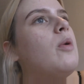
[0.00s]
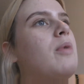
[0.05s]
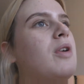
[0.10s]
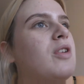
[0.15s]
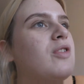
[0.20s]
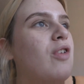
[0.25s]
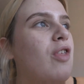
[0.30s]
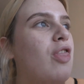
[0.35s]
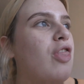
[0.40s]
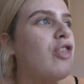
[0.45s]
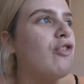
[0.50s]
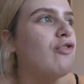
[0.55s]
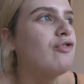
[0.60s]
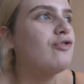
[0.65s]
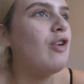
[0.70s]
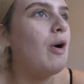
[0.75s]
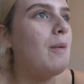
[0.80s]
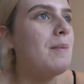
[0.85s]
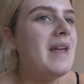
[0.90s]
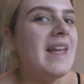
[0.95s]
eyebrows
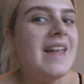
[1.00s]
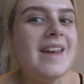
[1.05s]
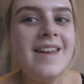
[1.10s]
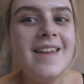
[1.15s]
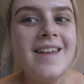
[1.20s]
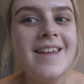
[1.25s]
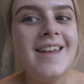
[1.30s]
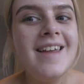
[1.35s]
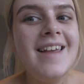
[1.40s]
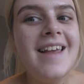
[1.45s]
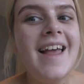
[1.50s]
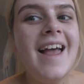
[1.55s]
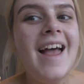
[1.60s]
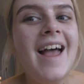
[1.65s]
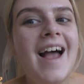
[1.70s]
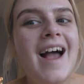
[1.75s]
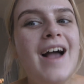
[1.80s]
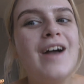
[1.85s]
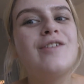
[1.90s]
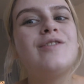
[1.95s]
throbbing
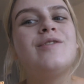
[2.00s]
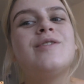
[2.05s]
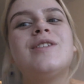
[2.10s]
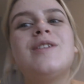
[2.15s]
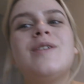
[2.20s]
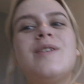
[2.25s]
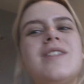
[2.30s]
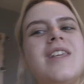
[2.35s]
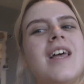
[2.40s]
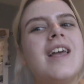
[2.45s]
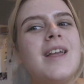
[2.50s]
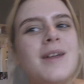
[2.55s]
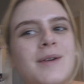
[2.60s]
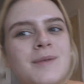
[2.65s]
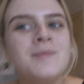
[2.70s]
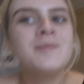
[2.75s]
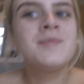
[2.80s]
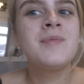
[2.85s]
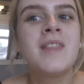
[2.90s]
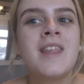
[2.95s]
afterwards. I was like,
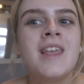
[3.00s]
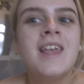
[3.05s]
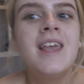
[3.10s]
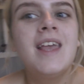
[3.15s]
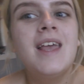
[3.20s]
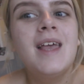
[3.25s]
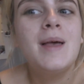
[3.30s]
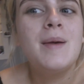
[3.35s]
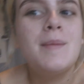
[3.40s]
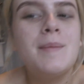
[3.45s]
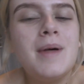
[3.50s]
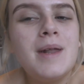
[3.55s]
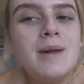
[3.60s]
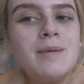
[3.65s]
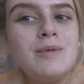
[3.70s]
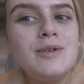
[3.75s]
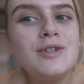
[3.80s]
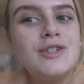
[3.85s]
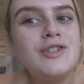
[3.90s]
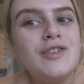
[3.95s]
I better
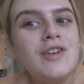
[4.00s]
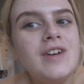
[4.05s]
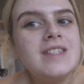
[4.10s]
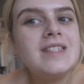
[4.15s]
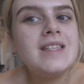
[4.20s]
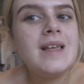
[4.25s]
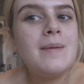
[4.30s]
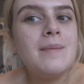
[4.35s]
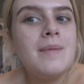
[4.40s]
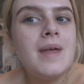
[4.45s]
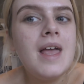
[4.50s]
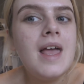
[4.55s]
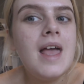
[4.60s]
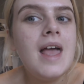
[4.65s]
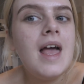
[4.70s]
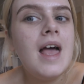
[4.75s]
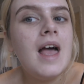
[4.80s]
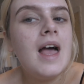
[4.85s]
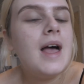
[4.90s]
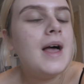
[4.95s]
moisturize them.
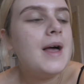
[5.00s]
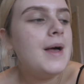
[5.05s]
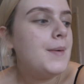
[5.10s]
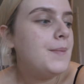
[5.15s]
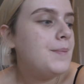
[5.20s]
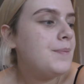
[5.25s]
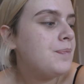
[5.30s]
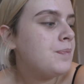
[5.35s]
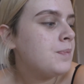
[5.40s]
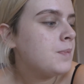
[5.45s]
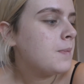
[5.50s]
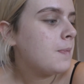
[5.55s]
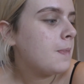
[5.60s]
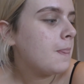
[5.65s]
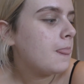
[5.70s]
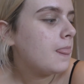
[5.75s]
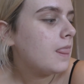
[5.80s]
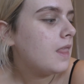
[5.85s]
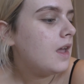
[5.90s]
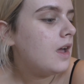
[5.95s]

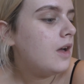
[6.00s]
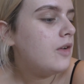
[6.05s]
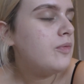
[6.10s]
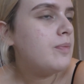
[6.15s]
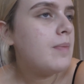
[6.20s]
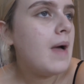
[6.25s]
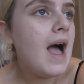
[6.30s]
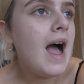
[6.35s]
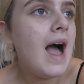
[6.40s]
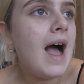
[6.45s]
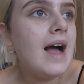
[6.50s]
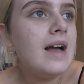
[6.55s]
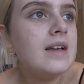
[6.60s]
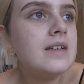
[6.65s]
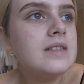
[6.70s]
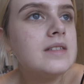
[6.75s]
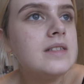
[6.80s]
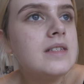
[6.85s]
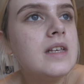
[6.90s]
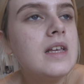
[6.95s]
I've
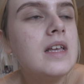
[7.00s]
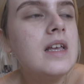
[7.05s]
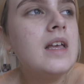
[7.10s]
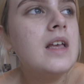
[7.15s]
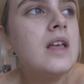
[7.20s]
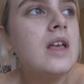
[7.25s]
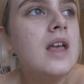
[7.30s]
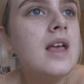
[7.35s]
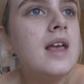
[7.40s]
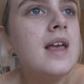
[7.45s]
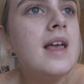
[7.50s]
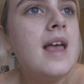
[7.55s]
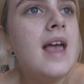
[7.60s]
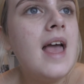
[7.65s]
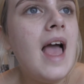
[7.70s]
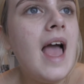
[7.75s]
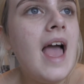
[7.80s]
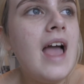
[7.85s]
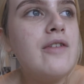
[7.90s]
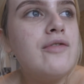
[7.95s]
packed
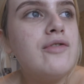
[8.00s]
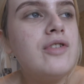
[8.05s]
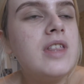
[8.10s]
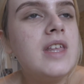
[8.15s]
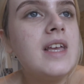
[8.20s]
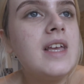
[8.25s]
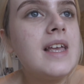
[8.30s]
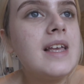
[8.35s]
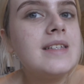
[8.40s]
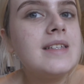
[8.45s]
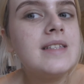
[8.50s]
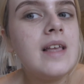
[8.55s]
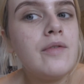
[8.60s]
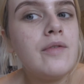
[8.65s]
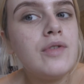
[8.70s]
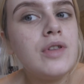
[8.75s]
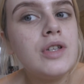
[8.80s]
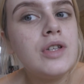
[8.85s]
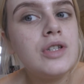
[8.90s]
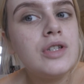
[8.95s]
everything
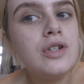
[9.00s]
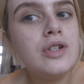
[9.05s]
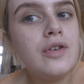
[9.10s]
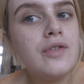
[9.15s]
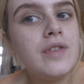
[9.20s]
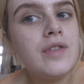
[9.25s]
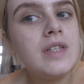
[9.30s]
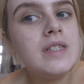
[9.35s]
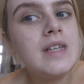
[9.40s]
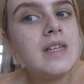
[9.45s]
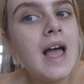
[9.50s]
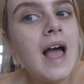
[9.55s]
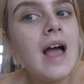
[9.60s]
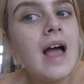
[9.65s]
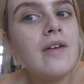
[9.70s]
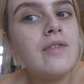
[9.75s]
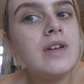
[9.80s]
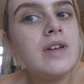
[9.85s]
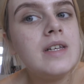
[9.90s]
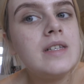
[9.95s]
except for the stuff that's at
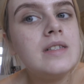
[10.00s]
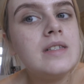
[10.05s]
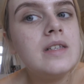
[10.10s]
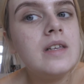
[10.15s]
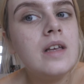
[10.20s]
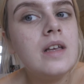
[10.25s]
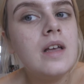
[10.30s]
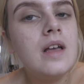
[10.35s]
Harry's,